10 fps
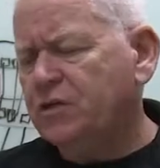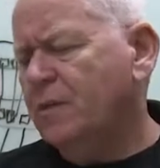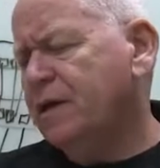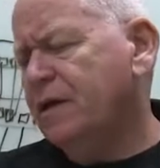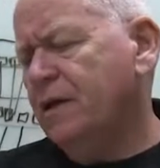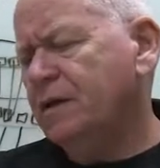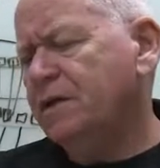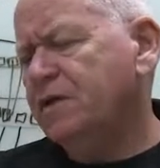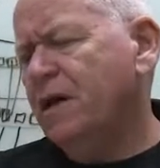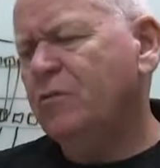to my
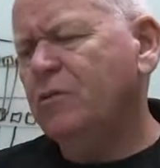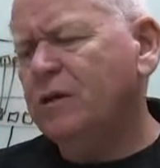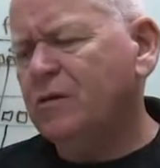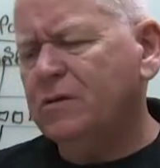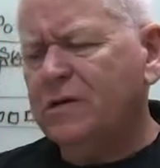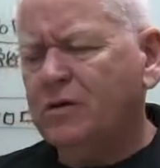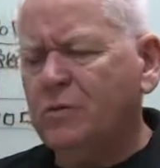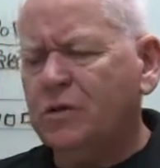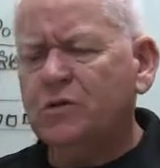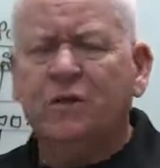knowledge. I really don't deal
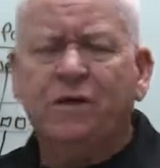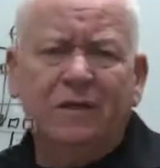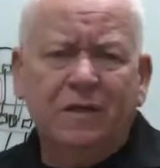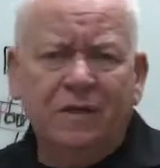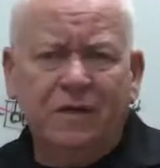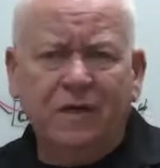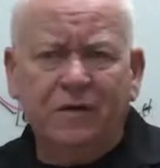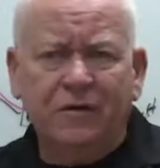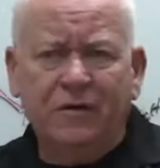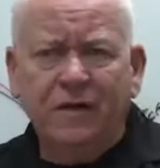much with
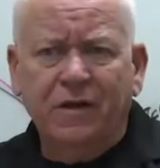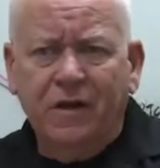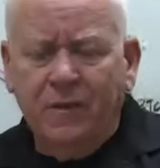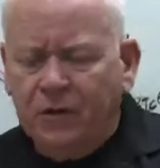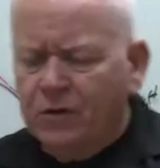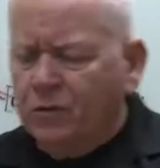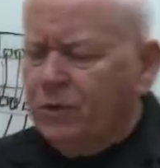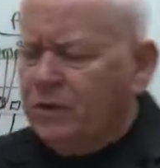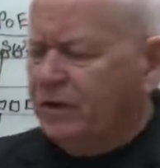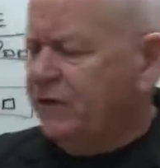Netgear, but I don't
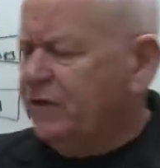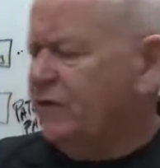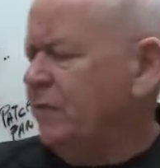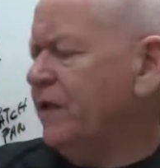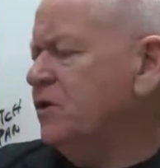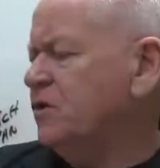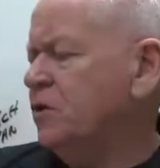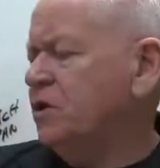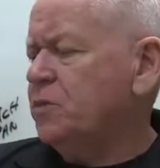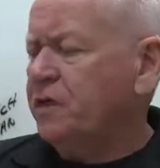believe it's a managed
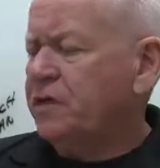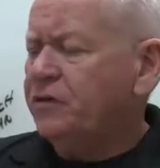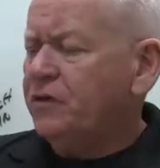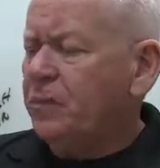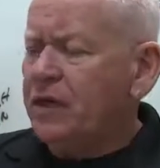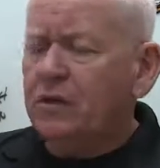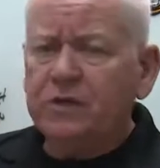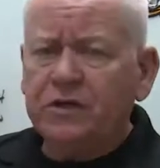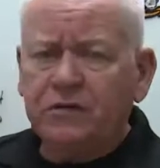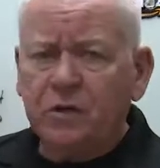switch. But it is a
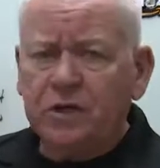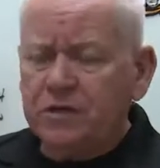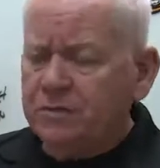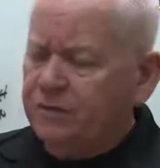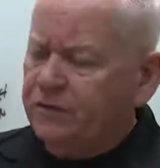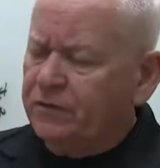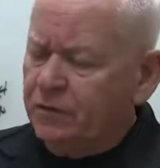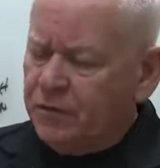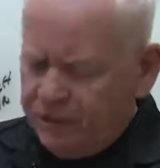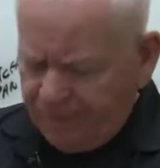PoE switch. It says it
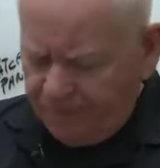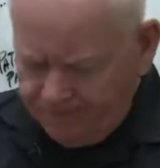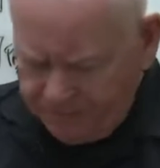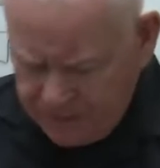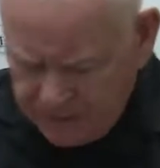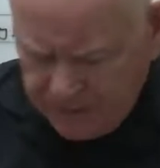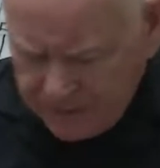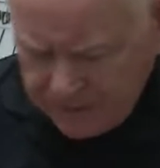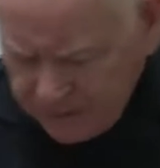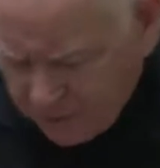right there.
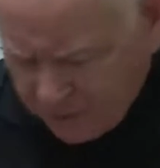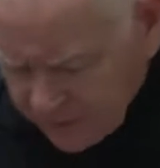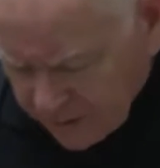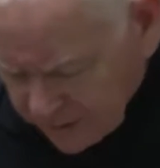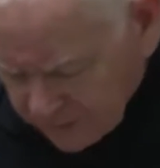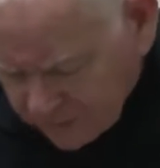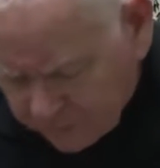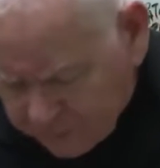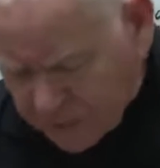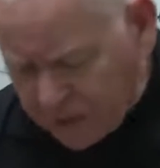Now,
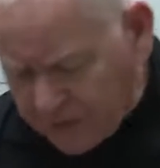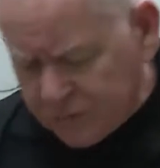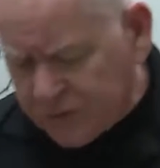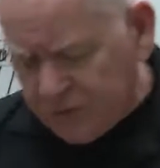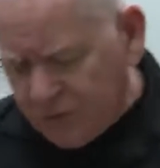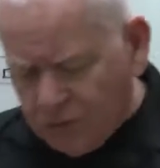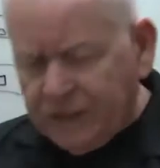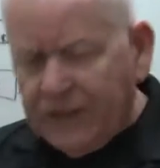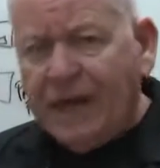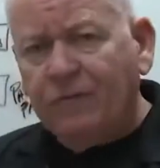sometimes you
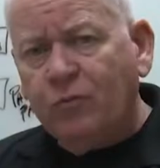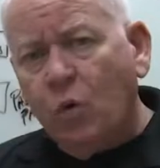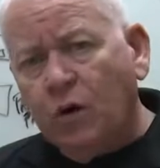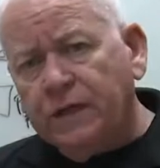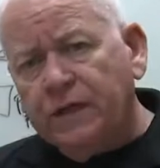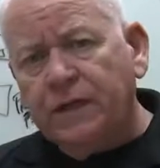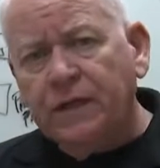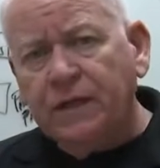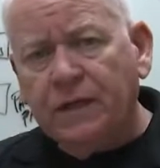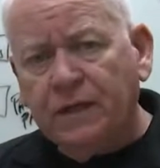only have one
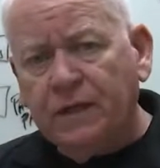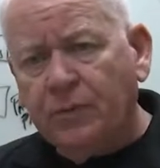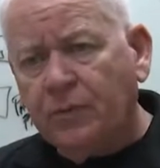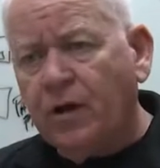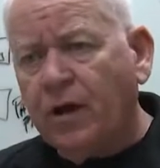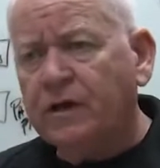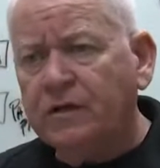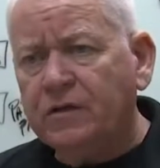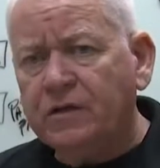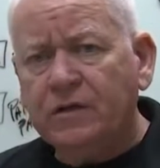
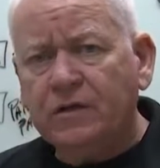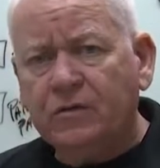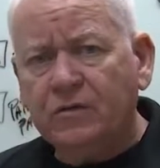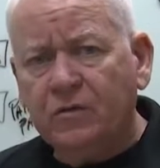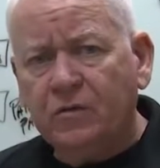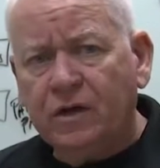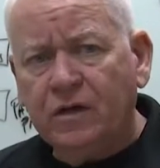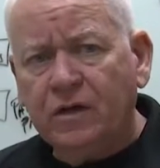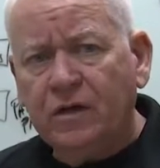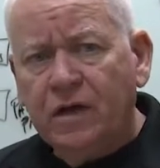product you need to
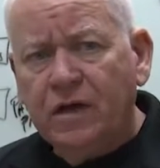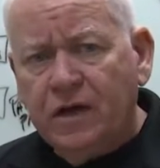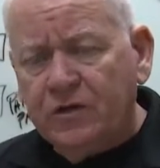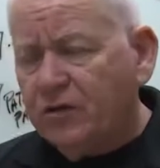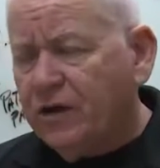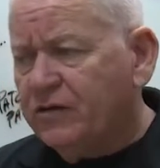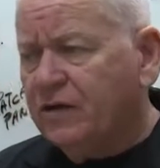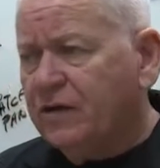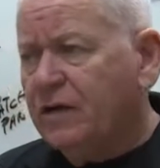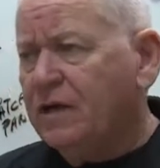address
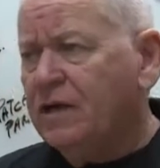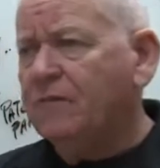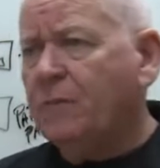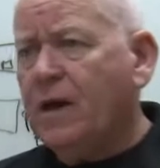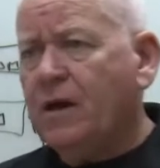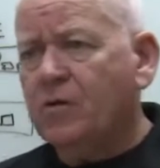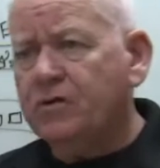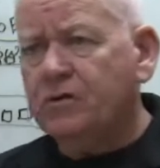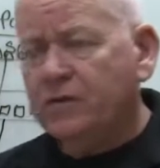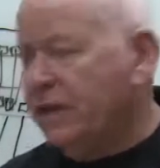and give power
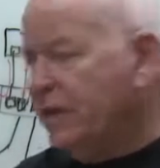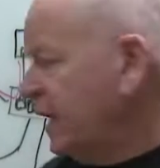to it,